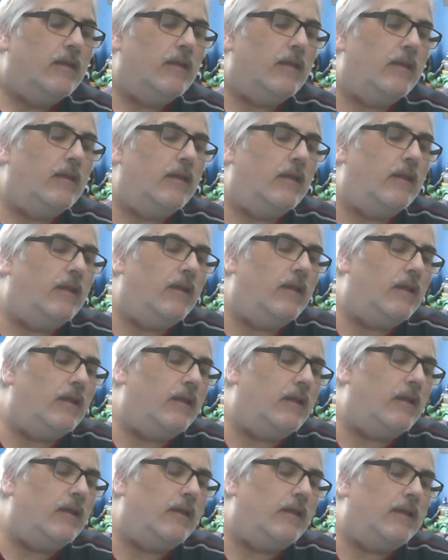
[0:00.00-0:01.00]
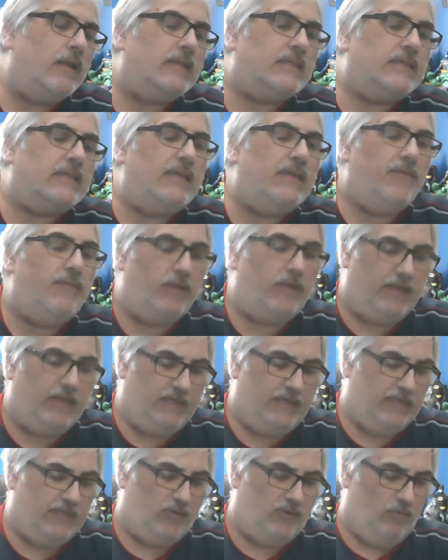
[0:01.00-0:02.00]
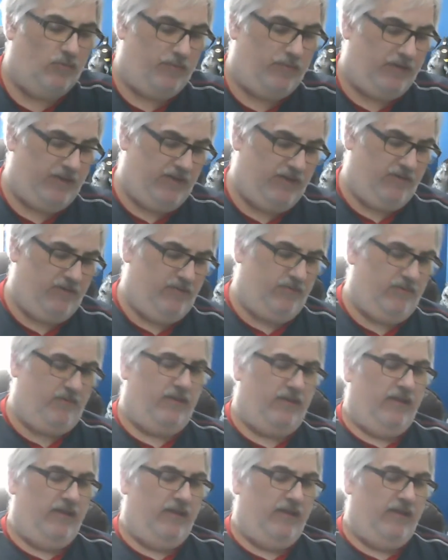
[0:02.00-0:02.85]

Let's see if we can get this open here.